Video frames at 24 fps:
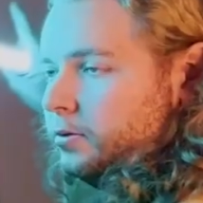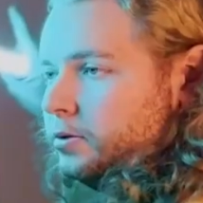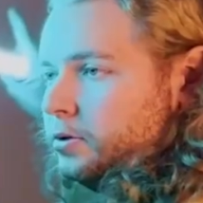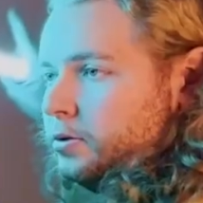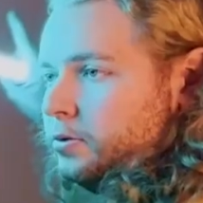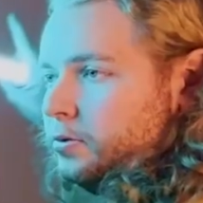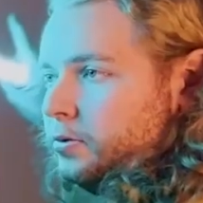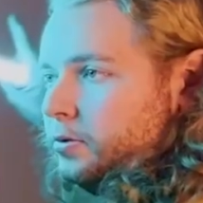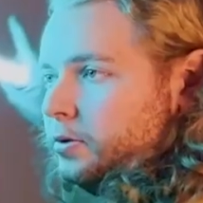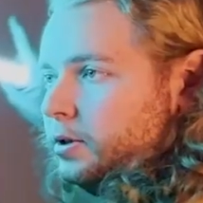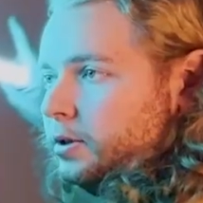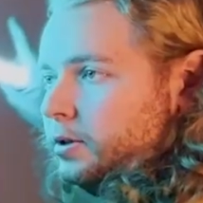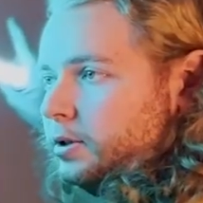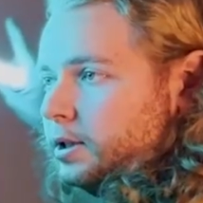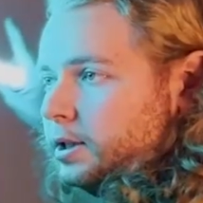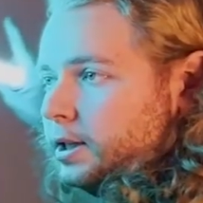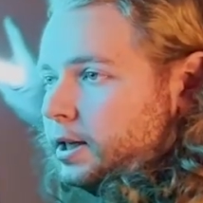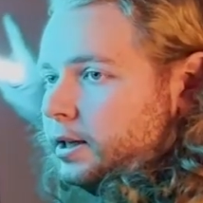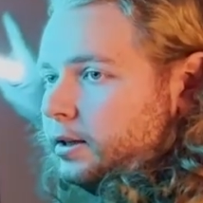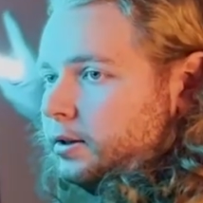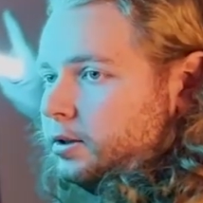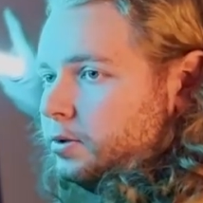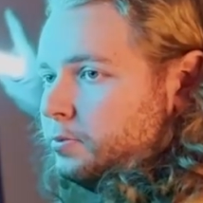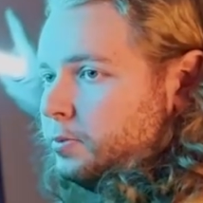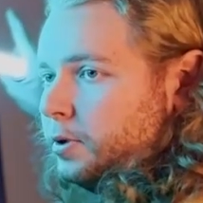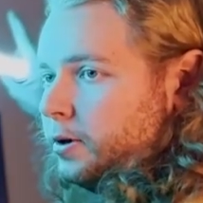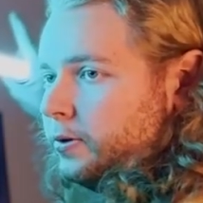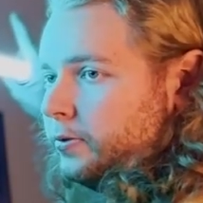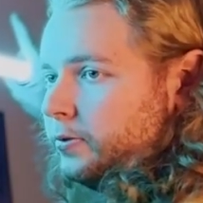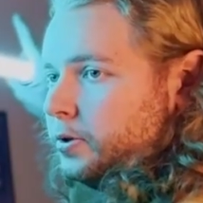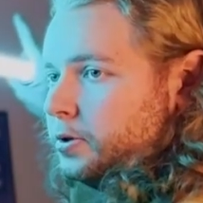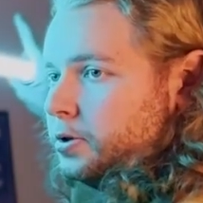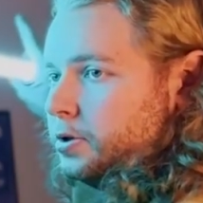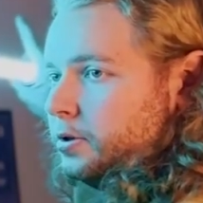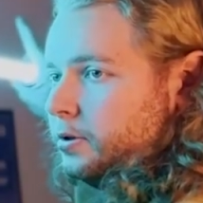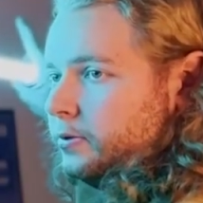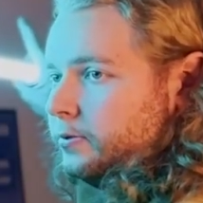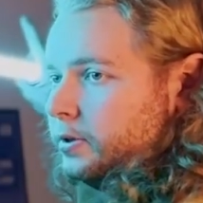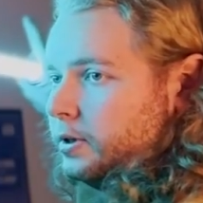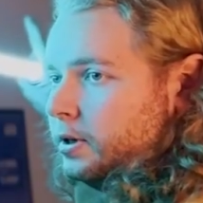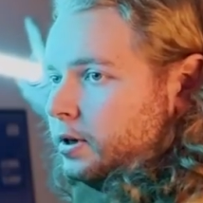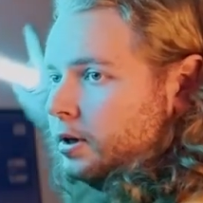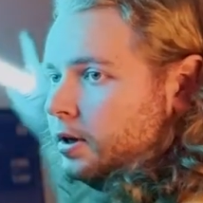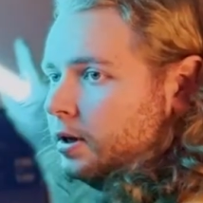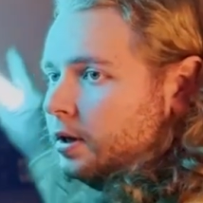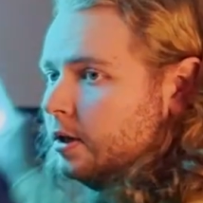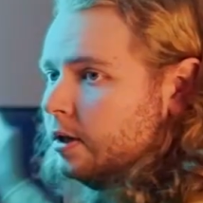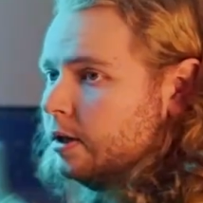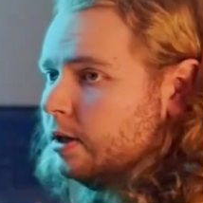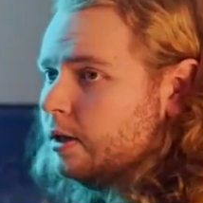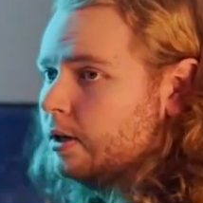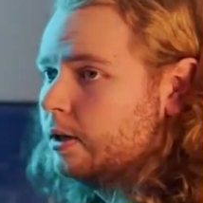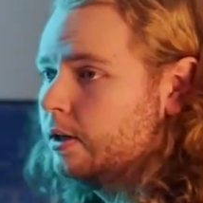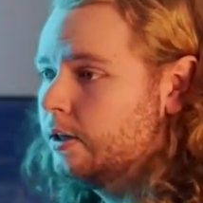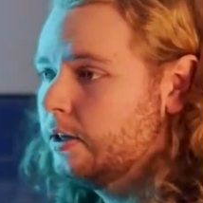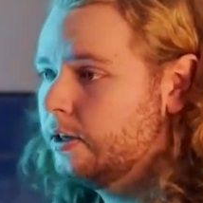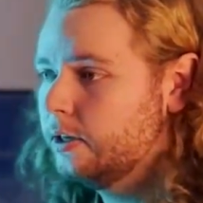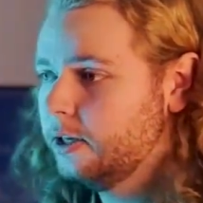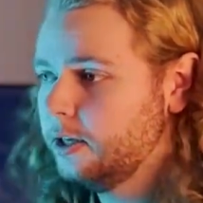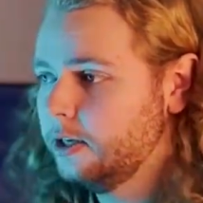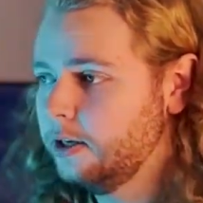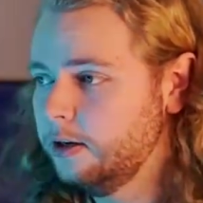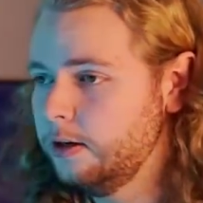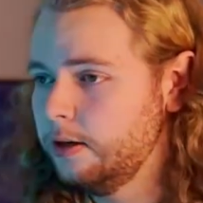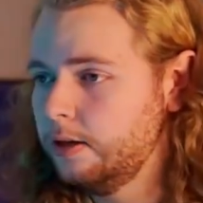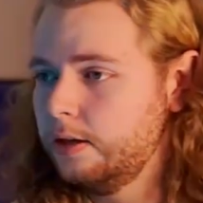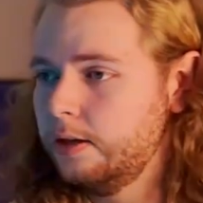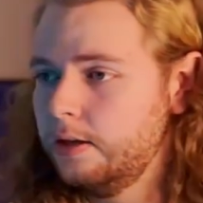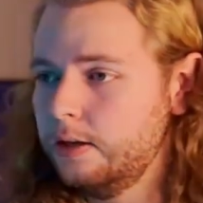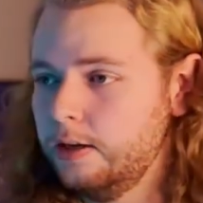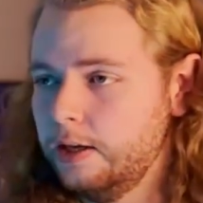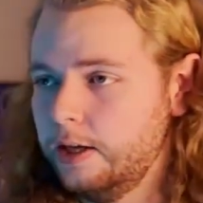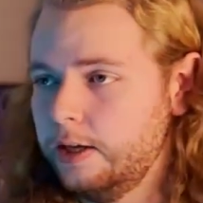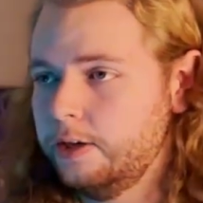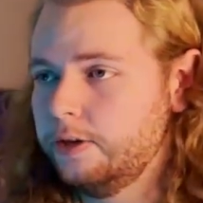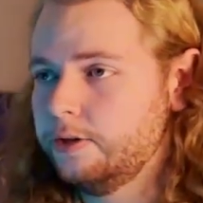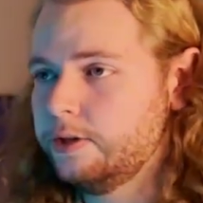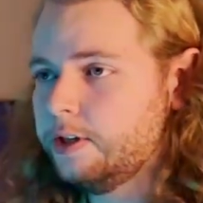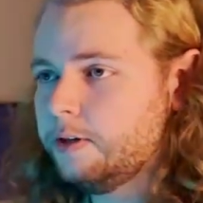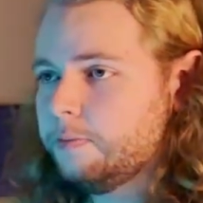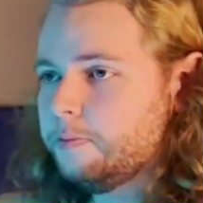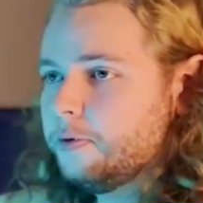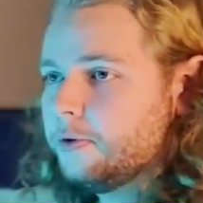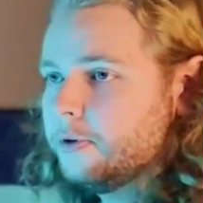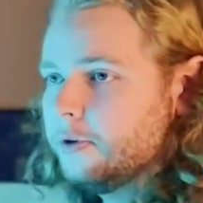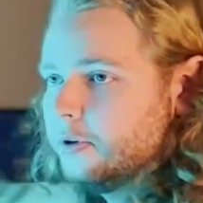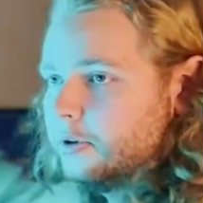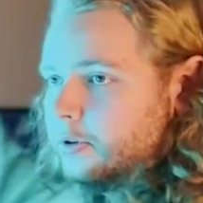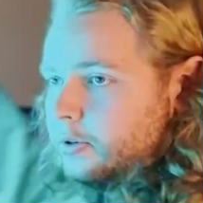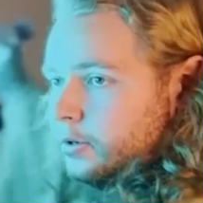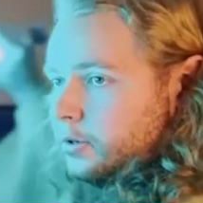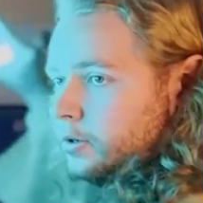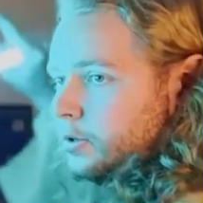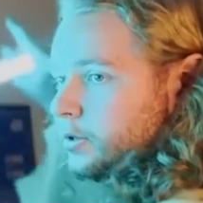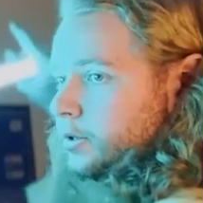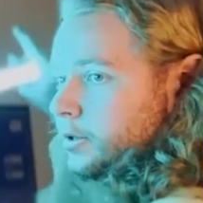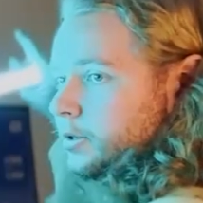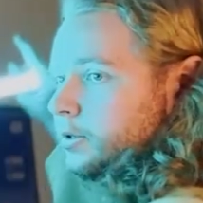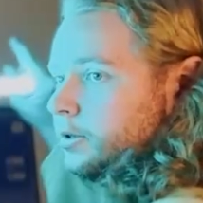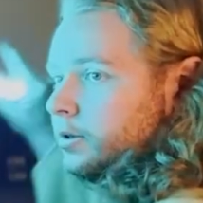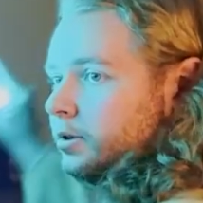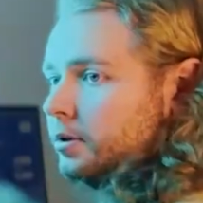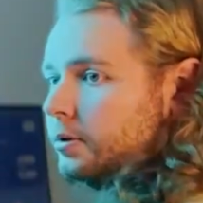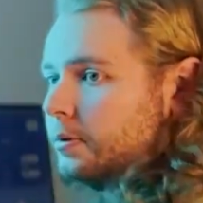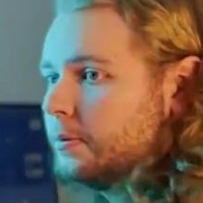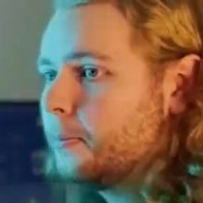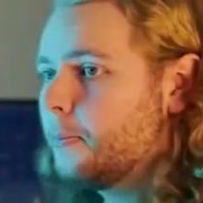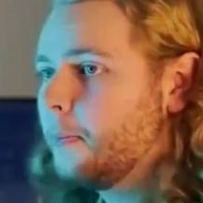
to the slightly smaller version of it. Again, align your tip, you're just gonna,